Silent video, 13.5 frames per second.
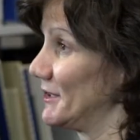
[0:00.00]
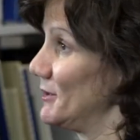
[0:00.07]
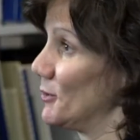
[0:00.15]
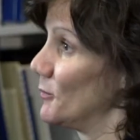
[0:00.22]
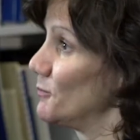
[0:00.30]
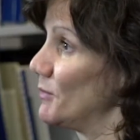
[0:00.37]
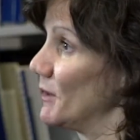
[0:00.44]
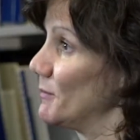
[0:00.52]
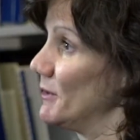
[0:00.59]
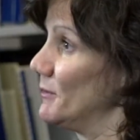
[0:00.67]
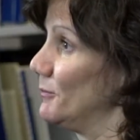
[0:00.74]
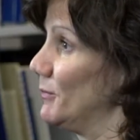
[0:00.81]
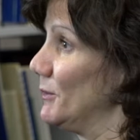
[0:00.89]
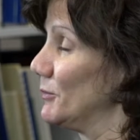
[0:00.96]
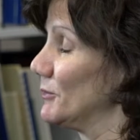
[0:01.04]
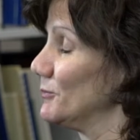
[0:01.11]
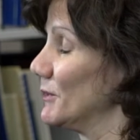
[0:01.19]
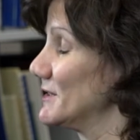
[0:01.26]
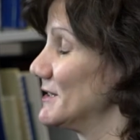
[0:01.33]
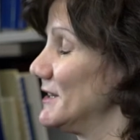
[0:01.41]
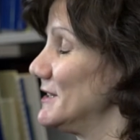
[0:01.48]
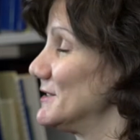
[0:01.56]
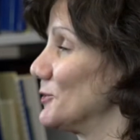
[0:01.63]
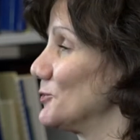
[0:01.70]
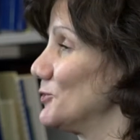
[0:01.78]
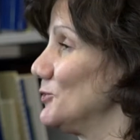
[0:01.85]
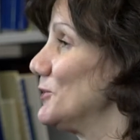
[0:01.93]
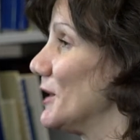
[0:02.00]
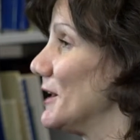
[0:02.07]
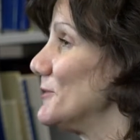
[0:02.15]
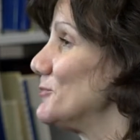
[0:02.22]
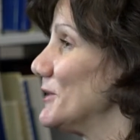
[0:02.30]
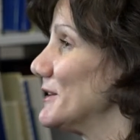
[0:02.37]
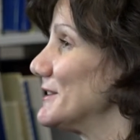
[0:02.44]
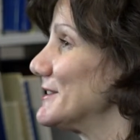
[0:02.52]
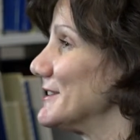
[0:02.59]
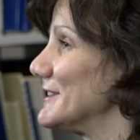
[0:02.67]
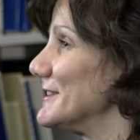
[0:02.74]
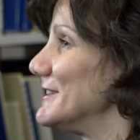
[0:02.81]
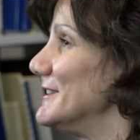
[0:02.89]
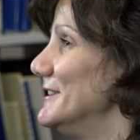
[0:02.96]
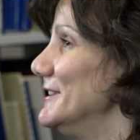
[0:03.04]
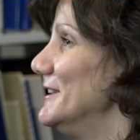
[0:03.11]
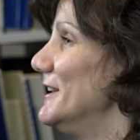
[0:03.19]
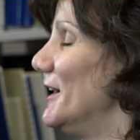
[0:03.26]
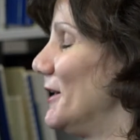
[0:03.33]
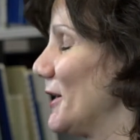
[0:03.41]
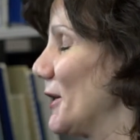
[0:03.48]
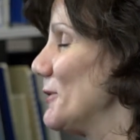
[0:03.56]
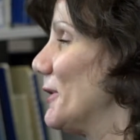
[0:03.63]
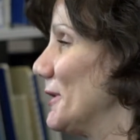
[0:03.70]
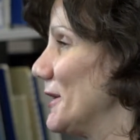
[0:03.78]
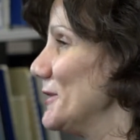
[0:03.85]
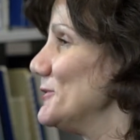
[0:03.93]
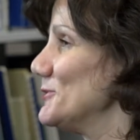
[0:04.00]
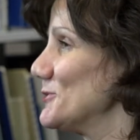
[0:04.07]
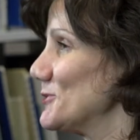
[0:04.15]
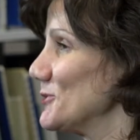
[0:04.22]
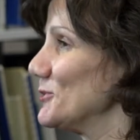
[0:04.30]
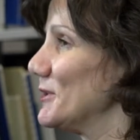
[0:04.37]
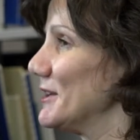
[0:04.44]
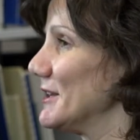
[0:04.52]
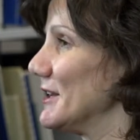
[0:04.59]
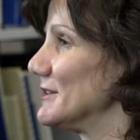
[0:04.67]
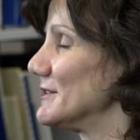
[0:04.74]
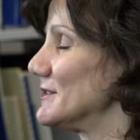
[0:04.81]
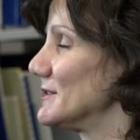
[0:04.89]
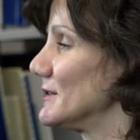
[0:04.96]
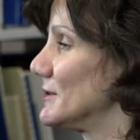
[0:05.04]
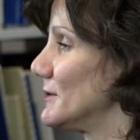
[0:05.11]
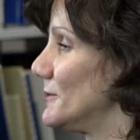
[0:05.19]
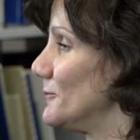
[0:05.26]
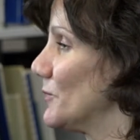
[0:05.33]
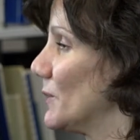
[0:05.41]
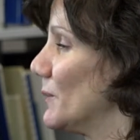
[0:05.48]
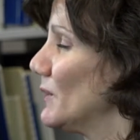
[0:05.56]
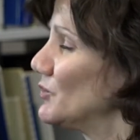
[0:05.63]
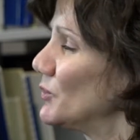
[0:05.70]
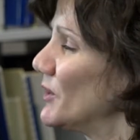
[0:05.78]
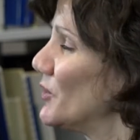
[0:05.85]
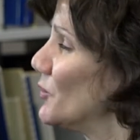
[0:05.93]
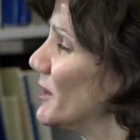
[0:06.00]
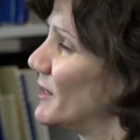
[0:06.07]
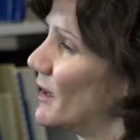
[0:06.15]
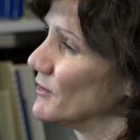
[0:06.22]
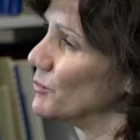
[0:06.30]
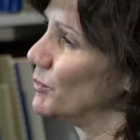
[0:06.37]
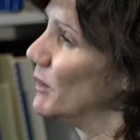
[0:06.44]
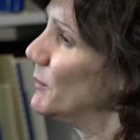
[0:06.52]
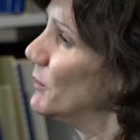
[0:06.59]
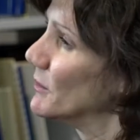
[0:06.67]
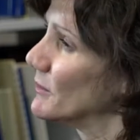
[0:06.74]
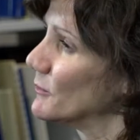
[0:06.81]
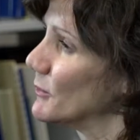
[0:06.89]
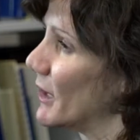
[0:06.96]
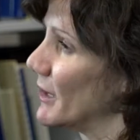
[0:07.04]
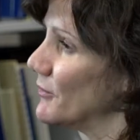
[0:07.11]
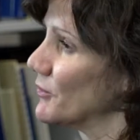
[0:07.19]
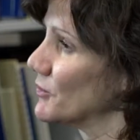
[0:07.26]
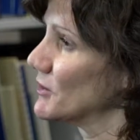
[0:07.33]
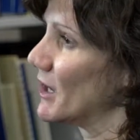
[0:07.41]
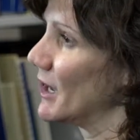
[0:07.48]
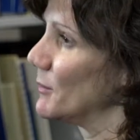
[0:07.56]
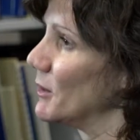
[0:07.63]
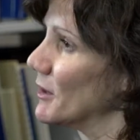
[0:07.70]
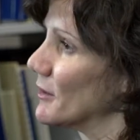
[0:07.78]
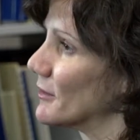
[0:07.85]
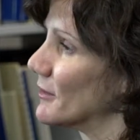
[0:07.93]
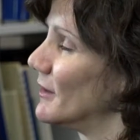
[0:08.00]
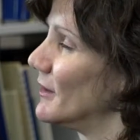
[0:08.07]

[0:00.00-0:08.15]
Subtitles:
you know, people in big cities don't do that, but I got used to it. And there was only 30,000 people when I first came here.